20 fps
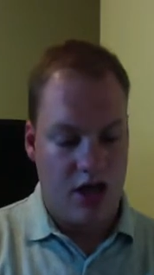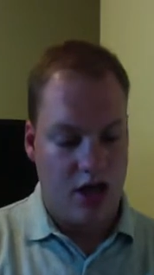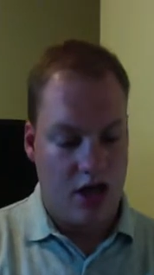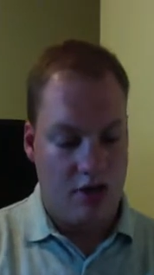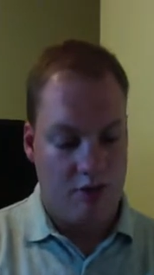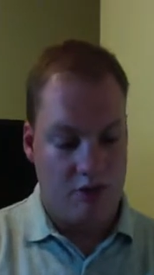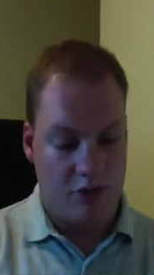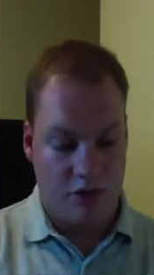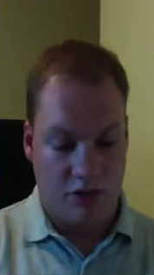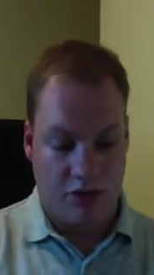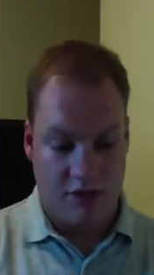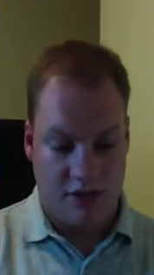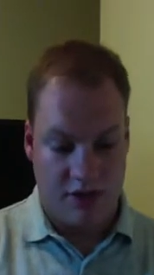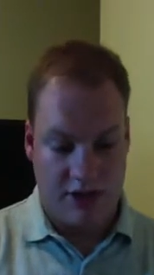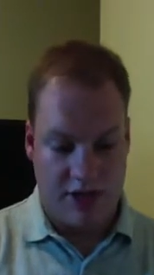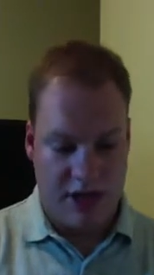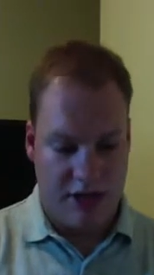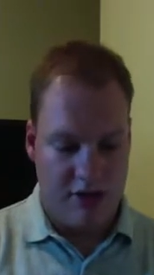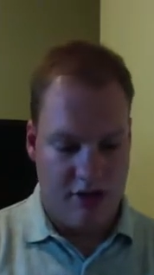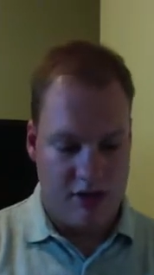So what I've
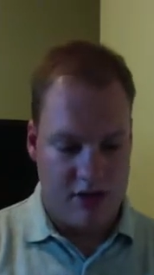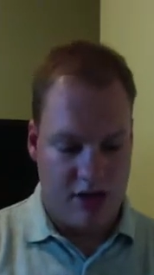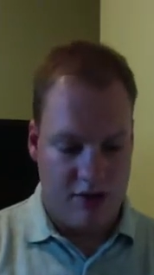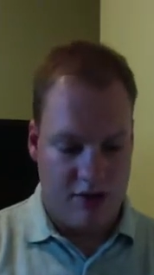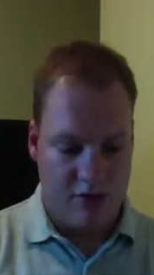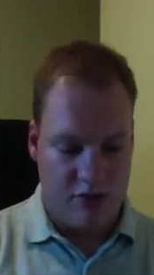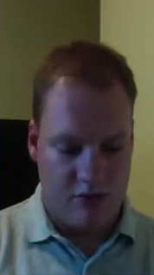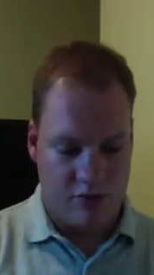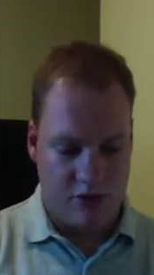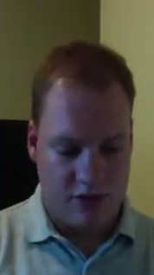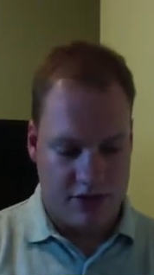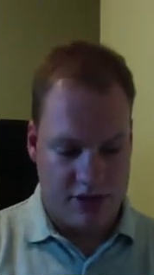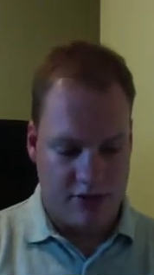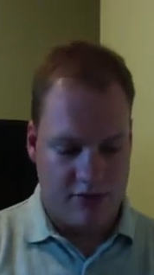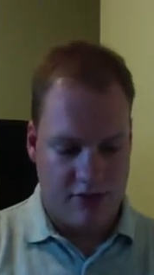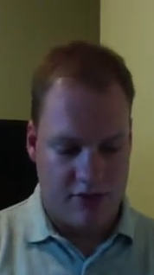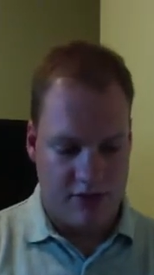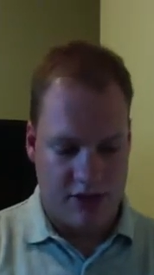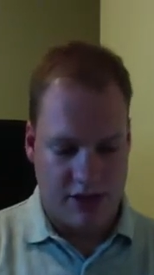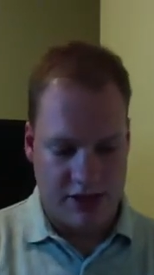done to get around it, I've ordered
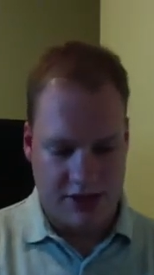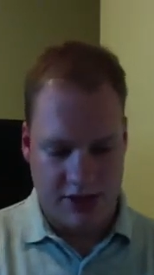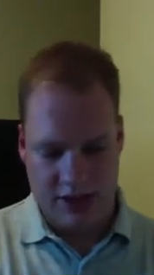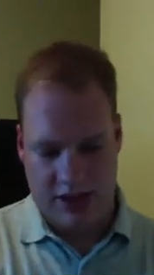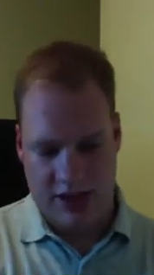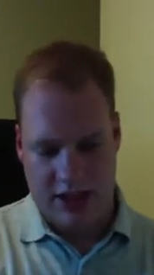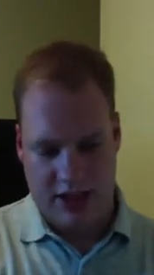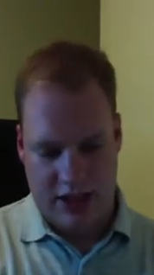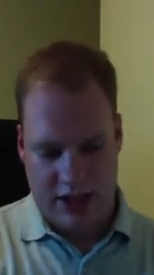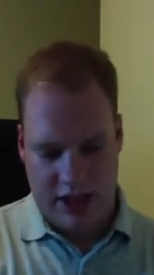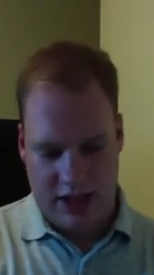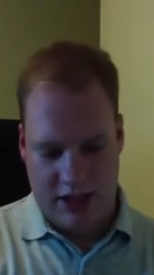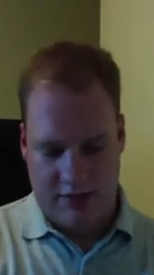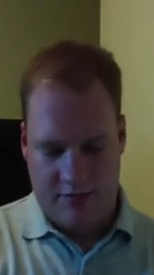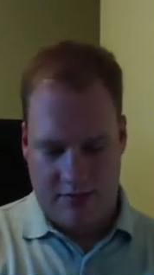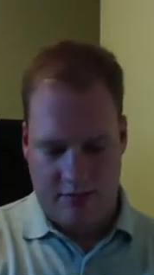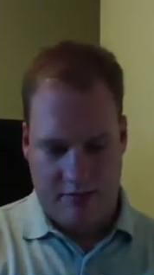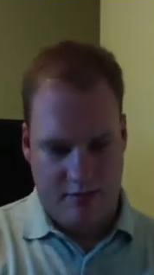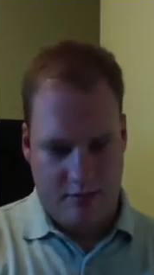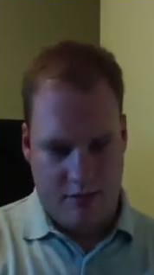myself a nice
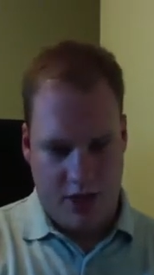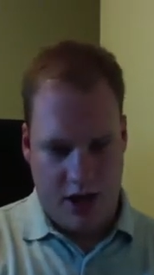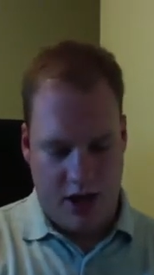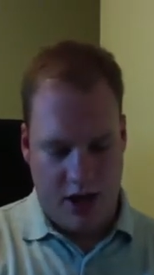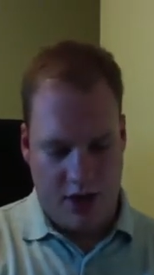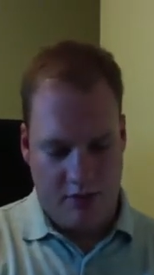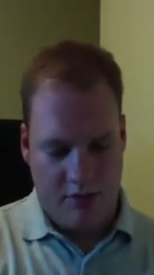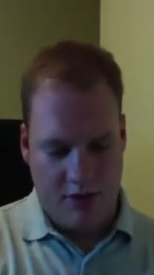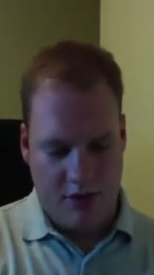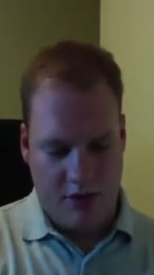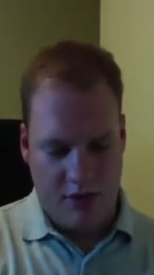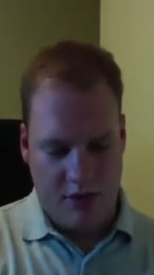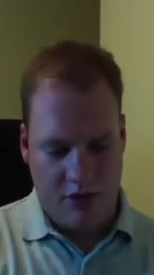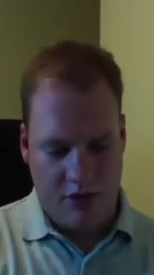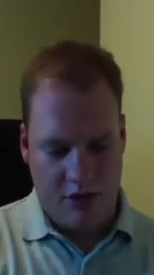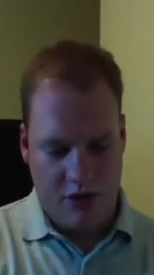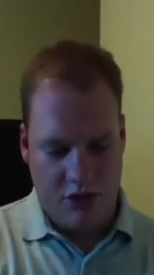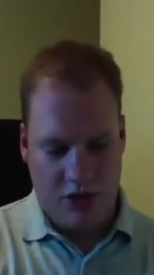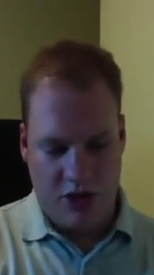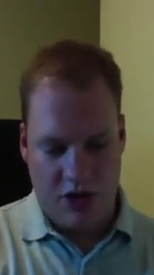
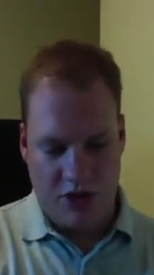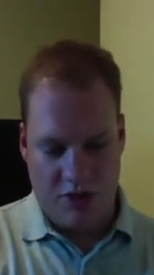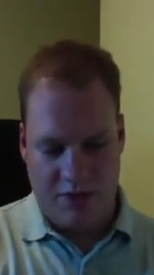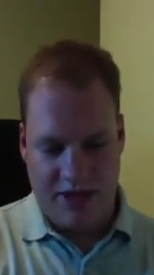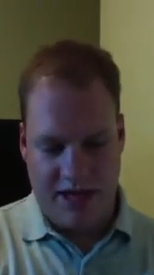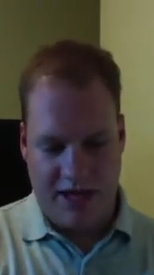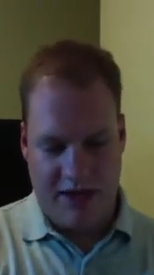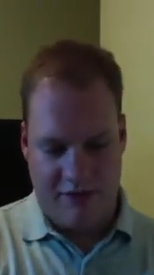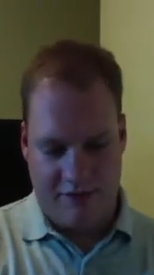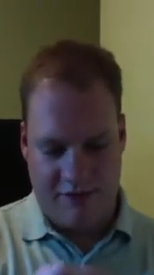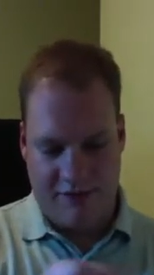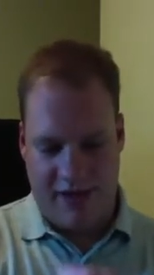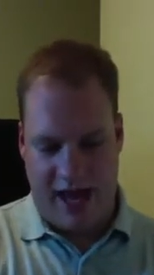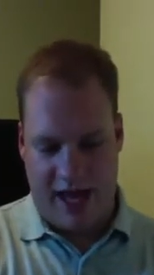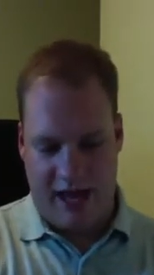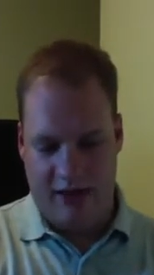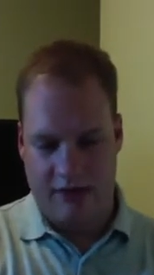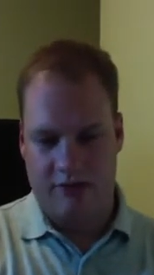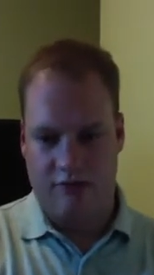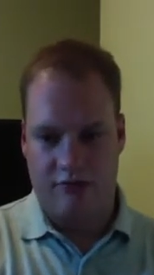USB
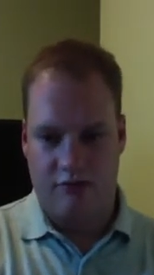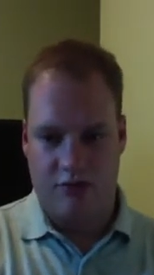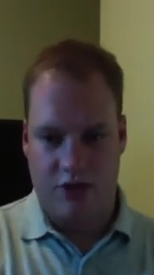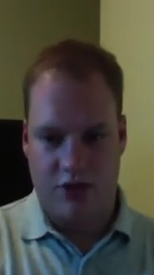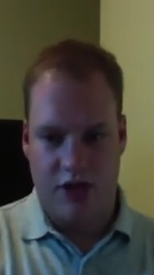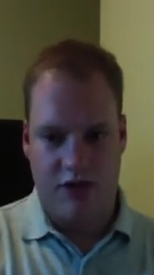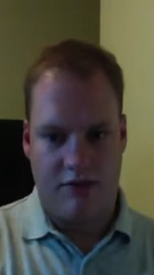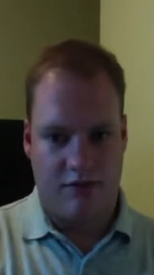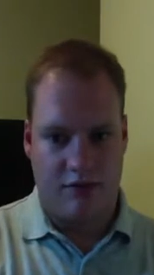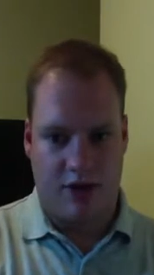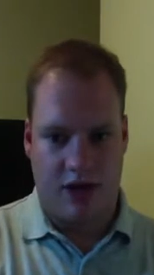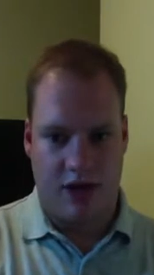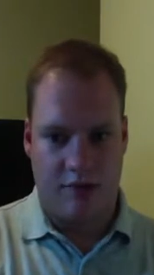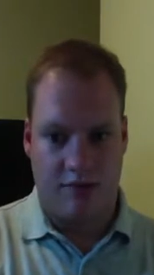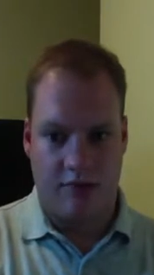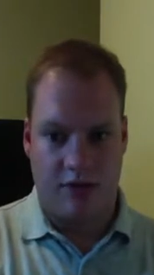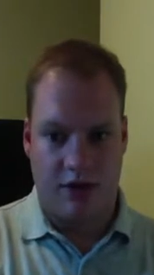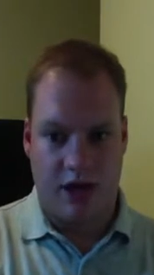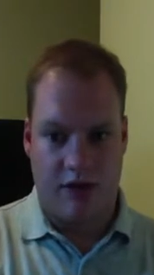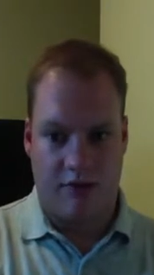fan, so if I
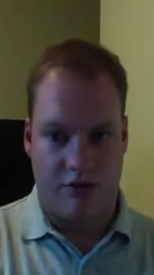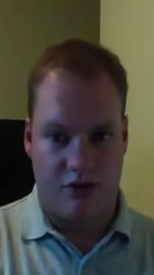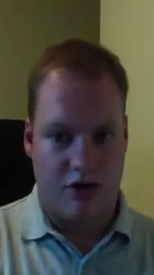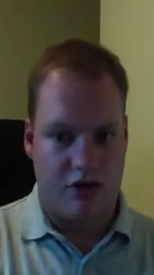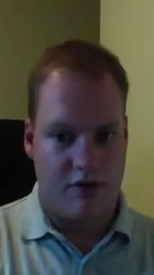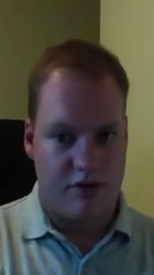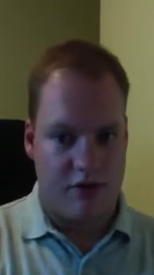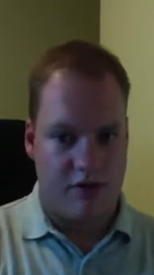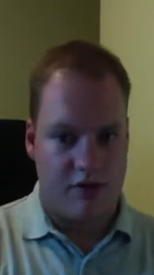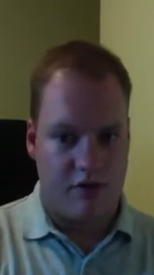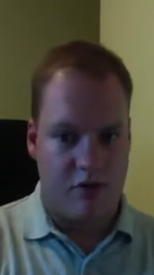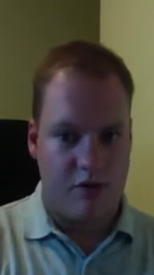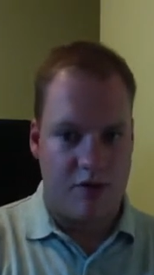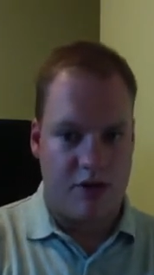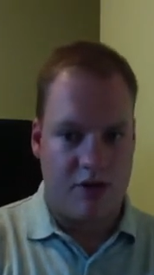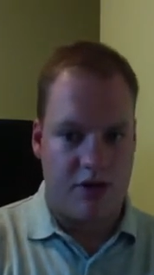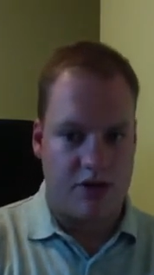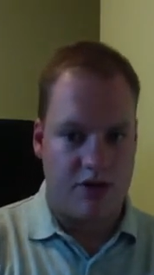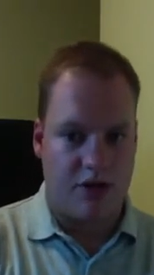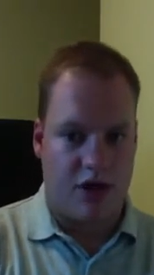am going to have a drive in there for a long
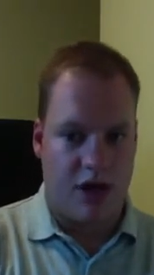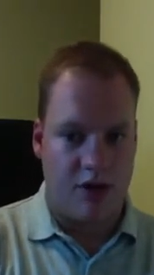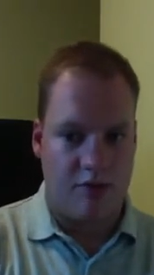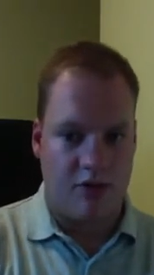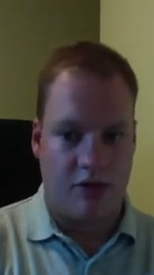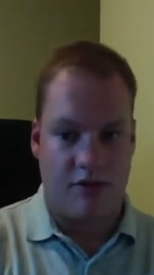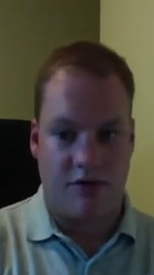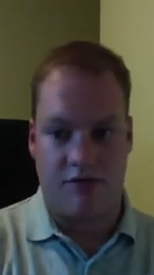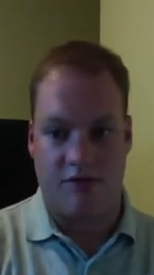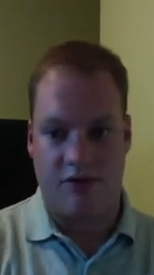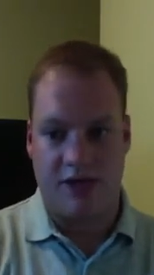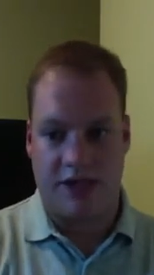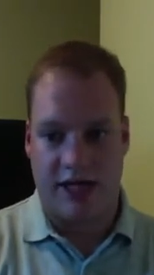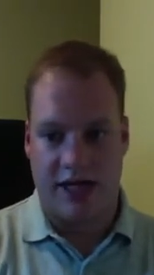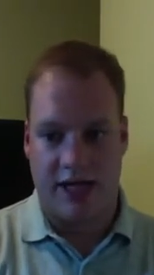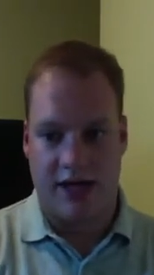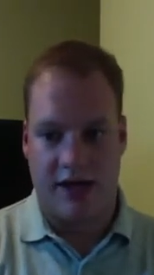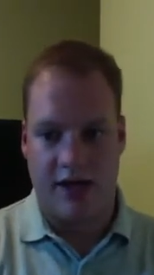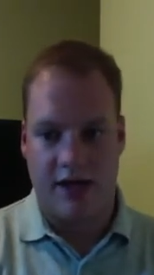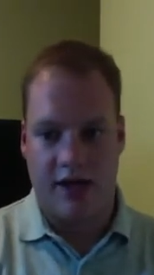period of time, rather than
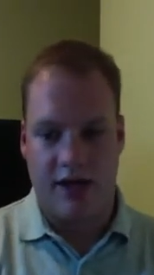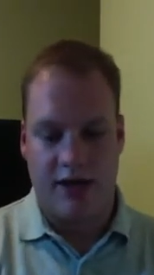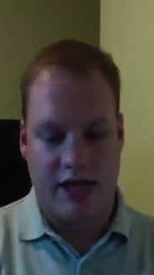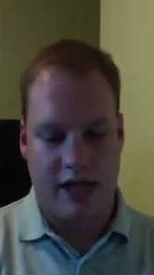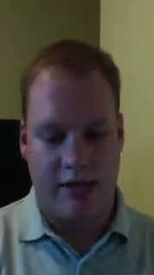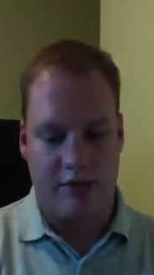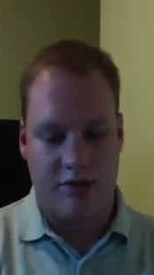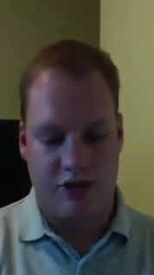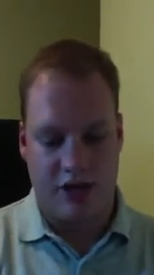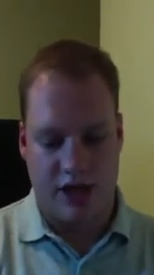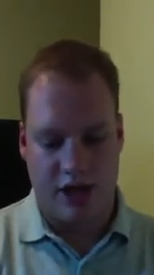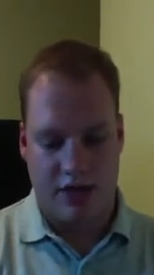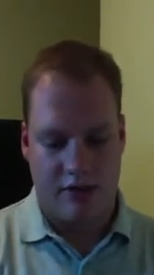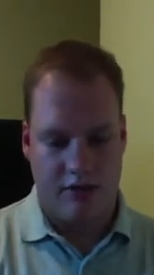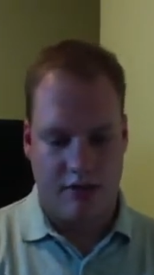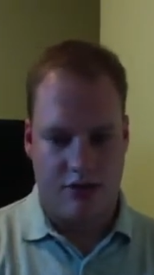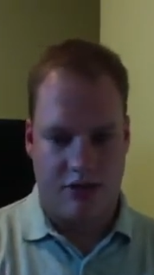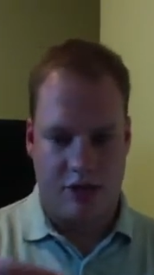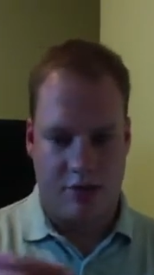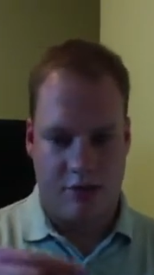risking damaging it,
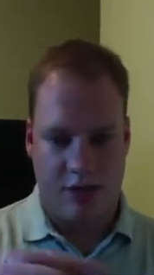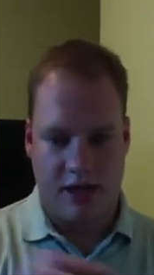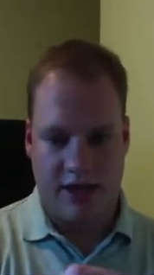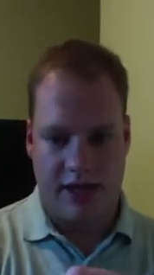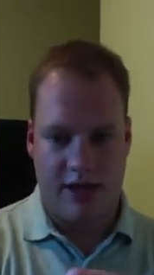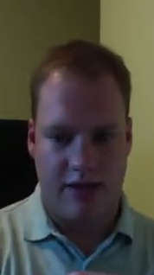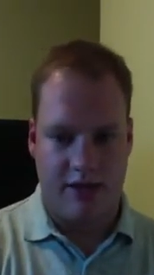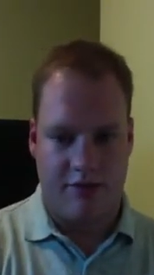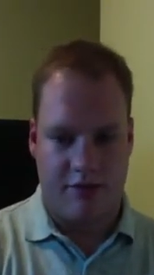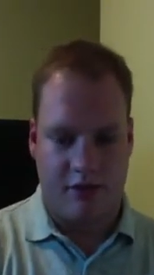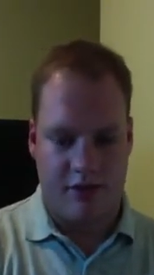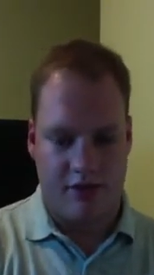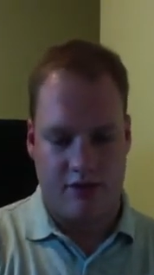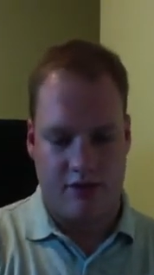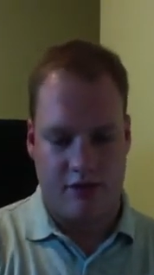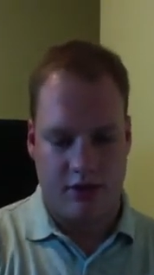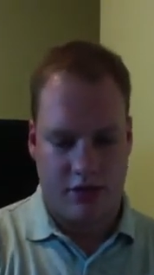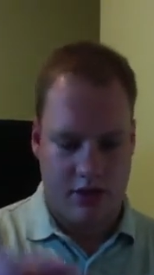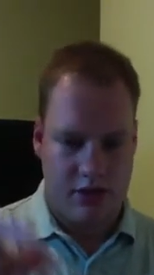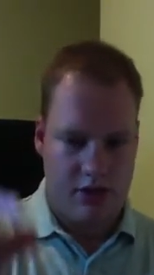I'm just going to plug that in the front
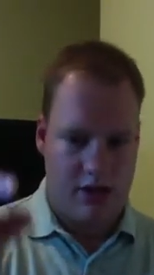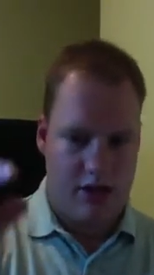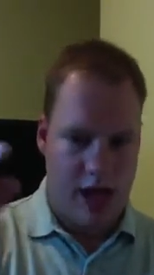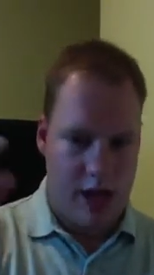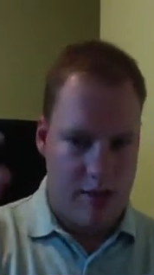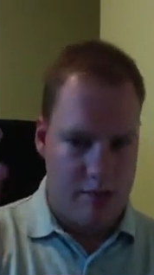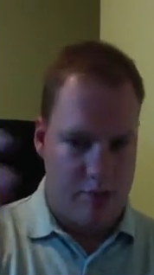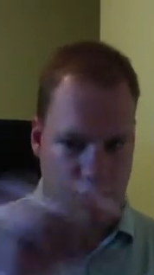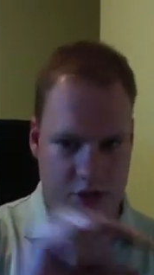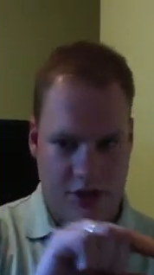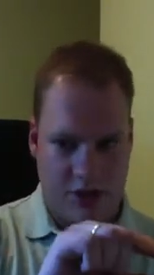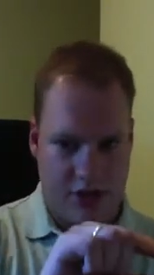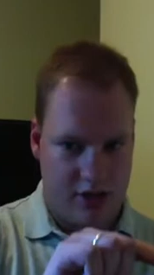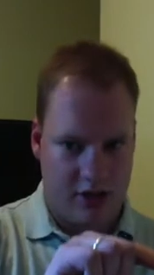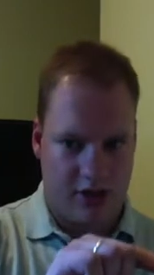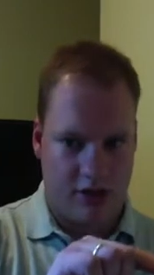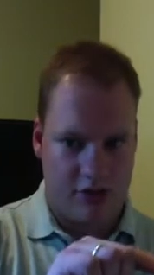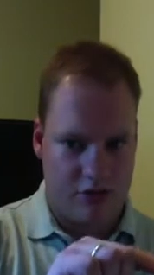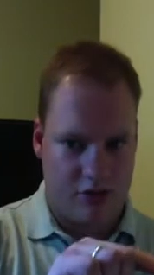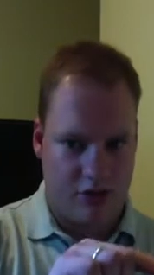and point at
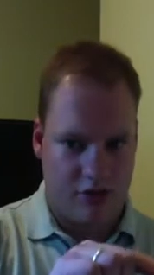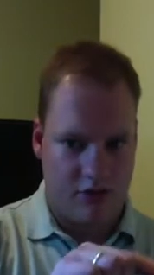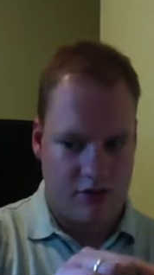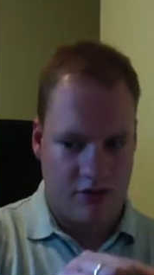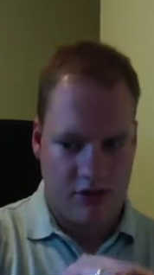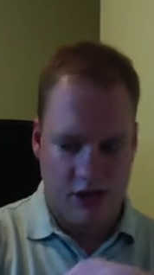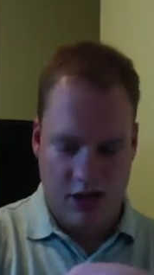the hard drive.